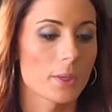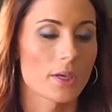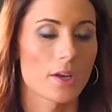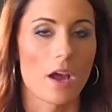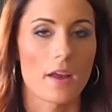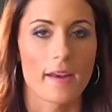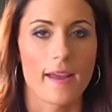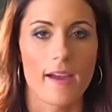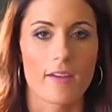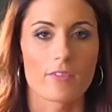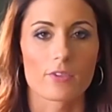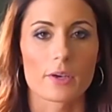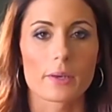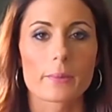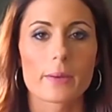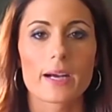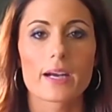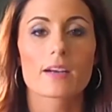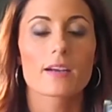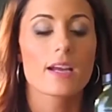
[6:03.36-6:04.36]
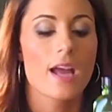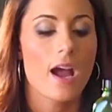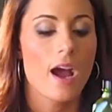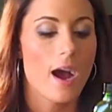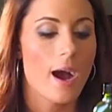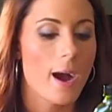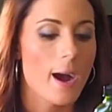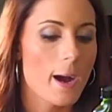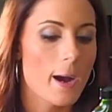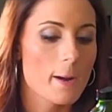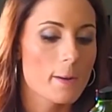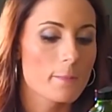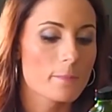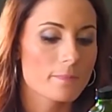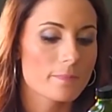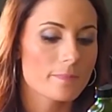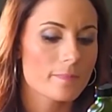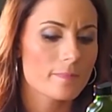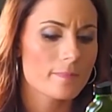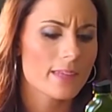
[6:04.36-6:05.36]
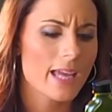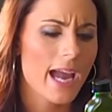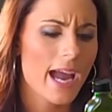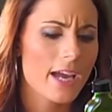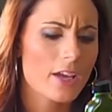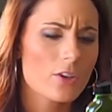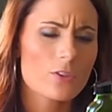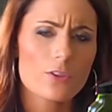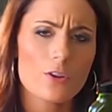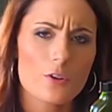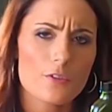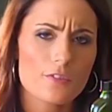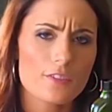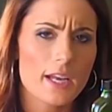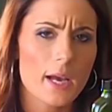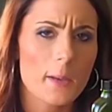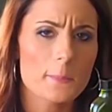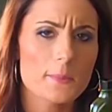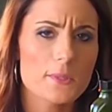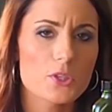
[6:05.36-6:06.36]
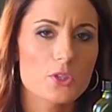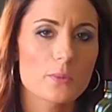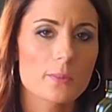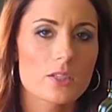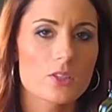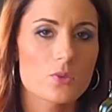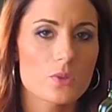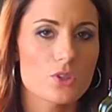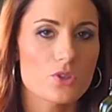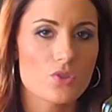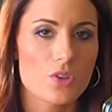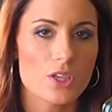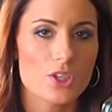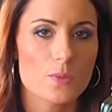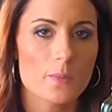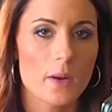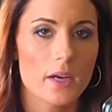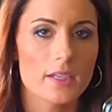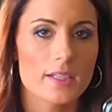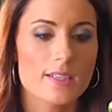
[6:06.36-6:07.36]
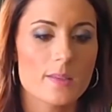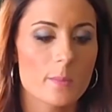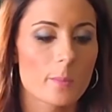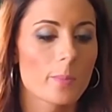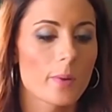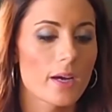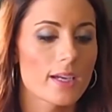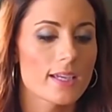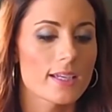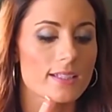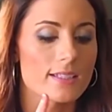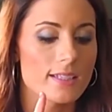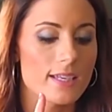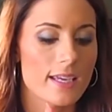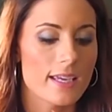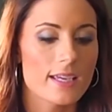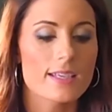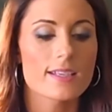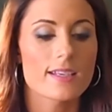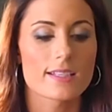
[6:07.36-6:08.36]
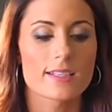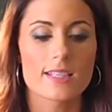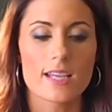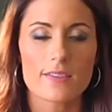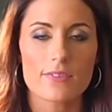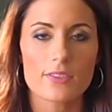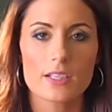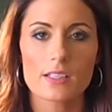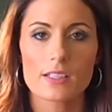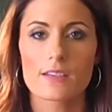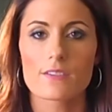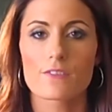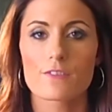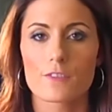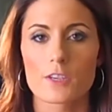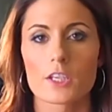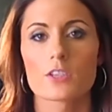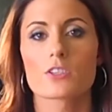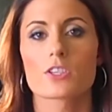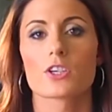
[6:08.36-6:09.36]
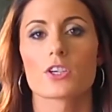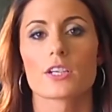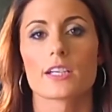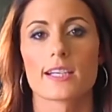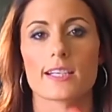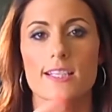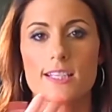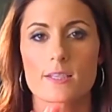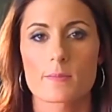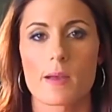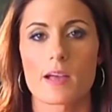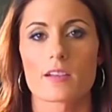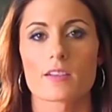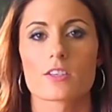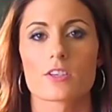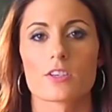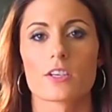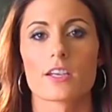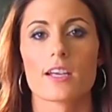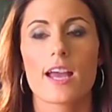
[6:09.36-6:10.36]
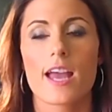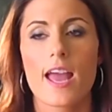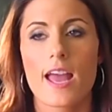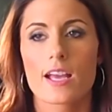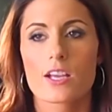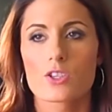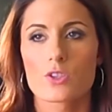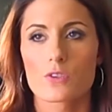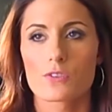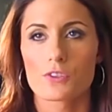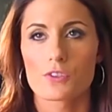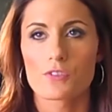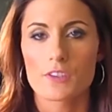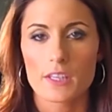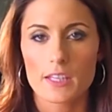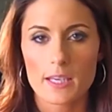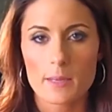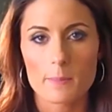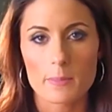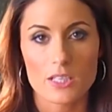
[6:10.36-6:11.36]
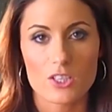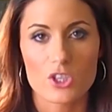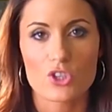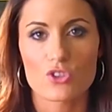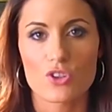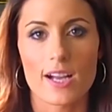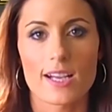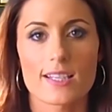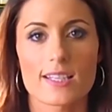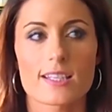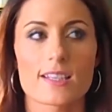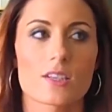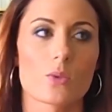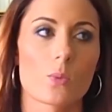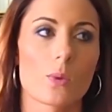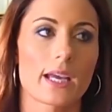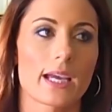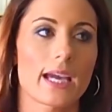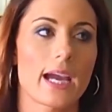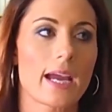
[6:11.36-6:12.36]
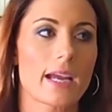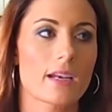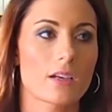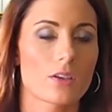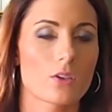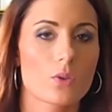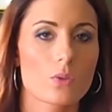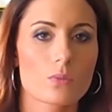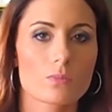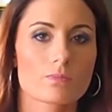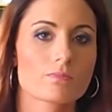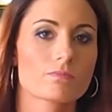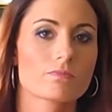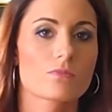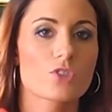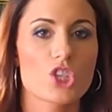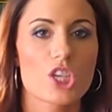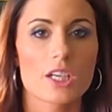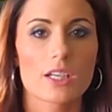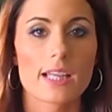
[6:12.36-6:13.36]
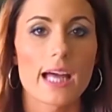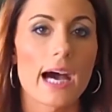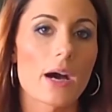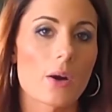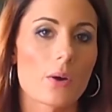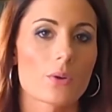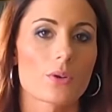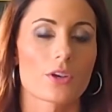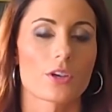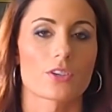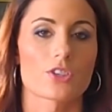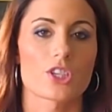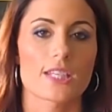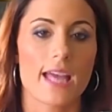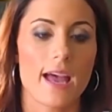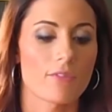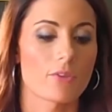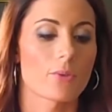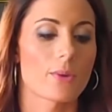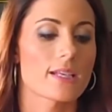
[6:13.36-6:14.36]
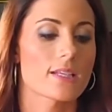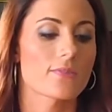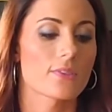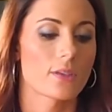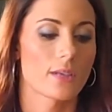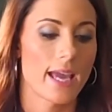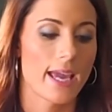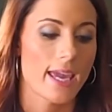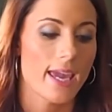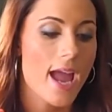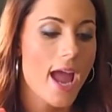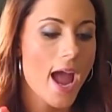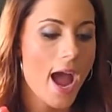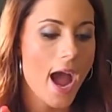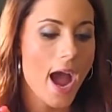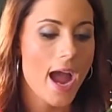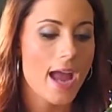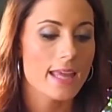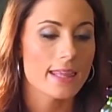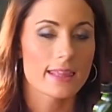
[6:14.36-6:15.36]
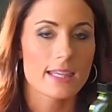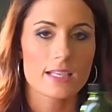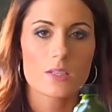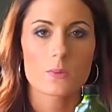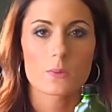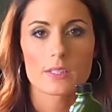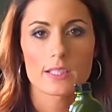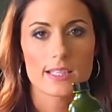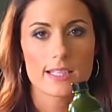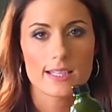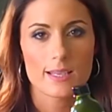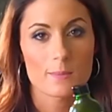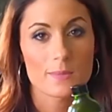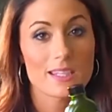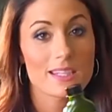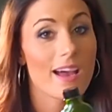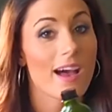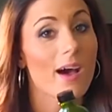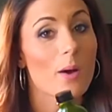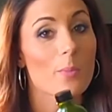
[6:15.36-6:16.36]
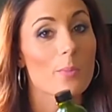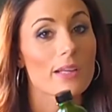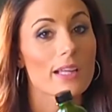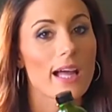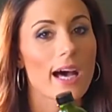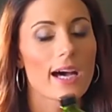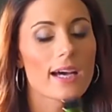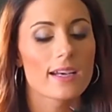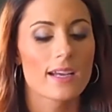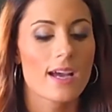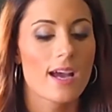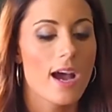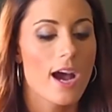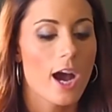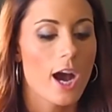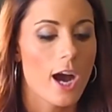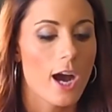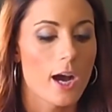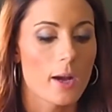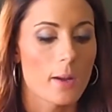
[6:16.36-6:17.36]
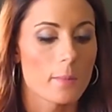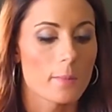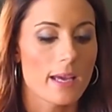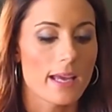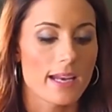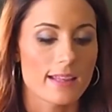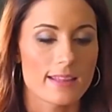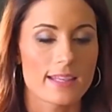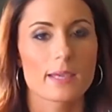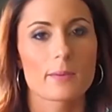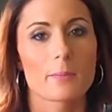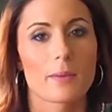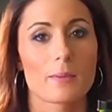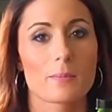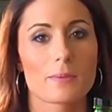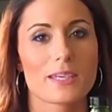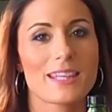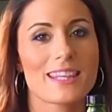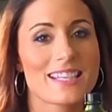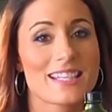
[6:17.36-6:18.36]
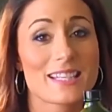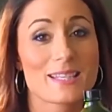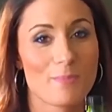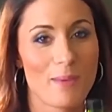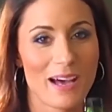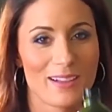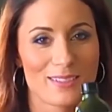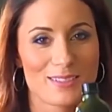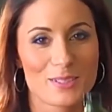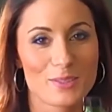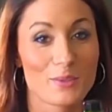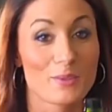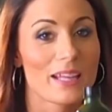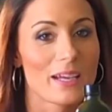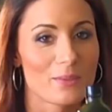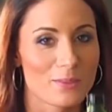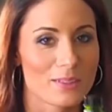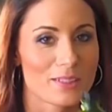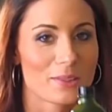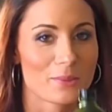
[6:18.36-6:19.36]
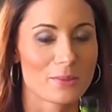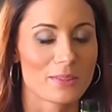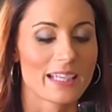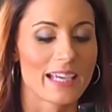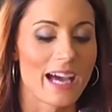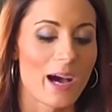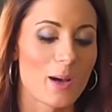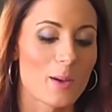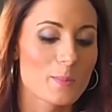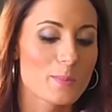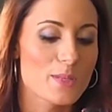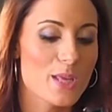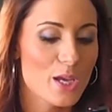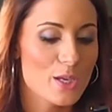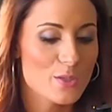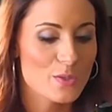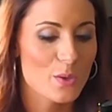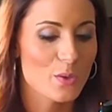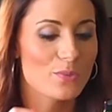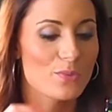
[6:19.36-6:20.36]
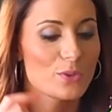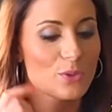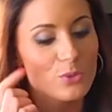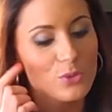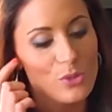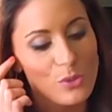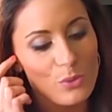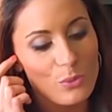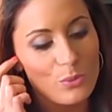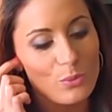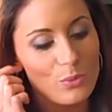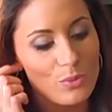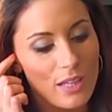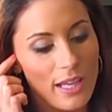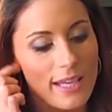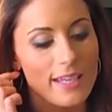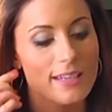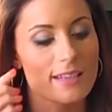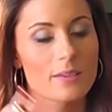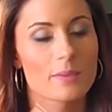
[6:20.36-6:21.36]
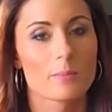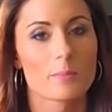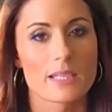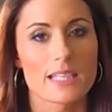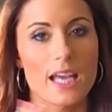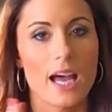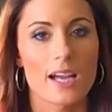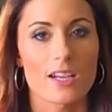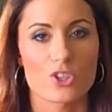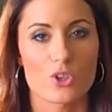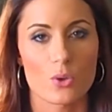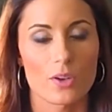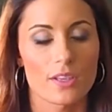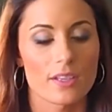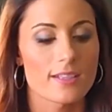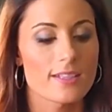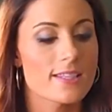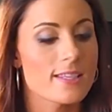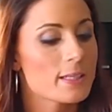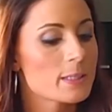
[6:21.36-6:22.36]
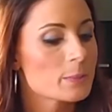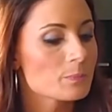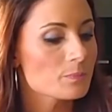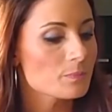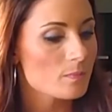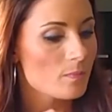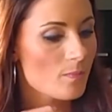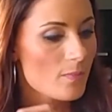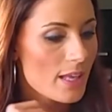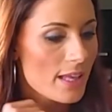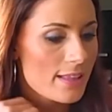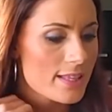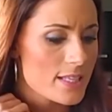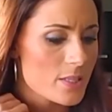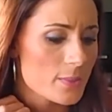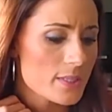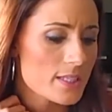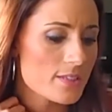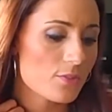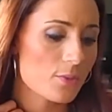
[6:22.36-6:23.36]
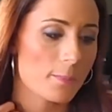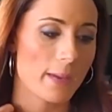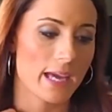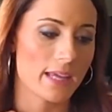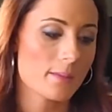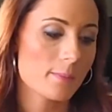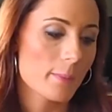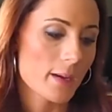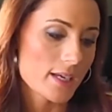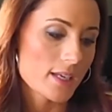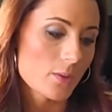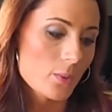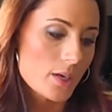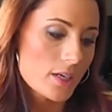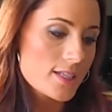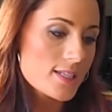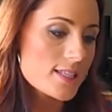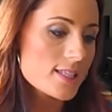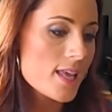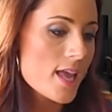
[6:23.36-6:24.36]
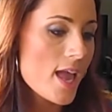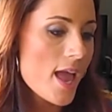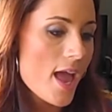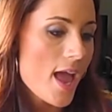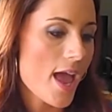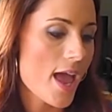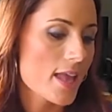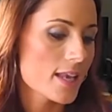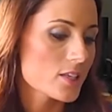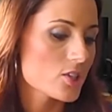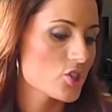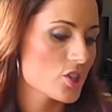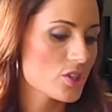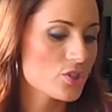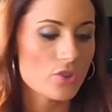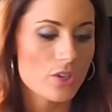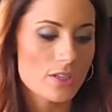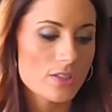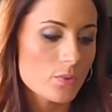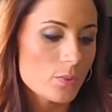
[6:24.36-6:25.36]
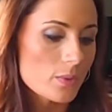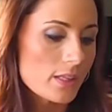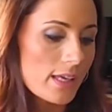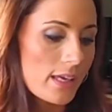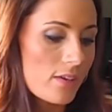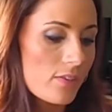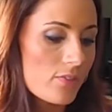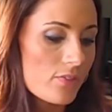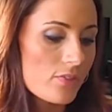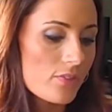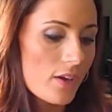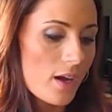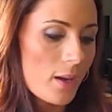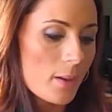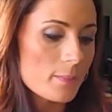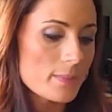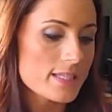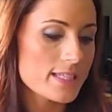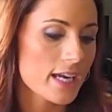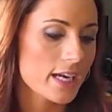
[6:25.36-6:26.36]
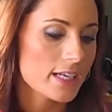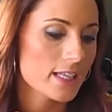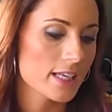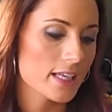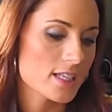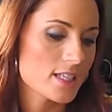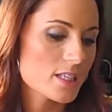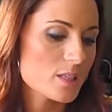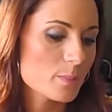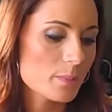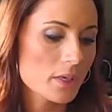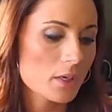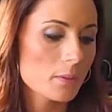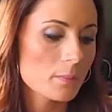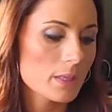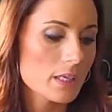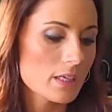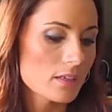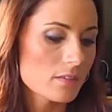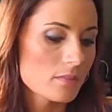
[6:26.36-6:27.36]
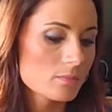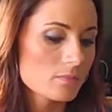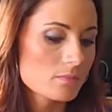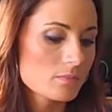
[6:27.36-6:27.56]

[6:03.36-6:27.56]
it on everywhere. I don't know if it helps too much with stretch marks, but it definitely feels good and it smells good. So if you're feeling a bit stressed and you want to kind of chill out or just have a restful night, this really seems to help a lot. And I think it might be the smell too that really, really helps. So if you do like massage oils, this one is from Bath & Body Works, and it's just stress relief. It's kind of like a spearmint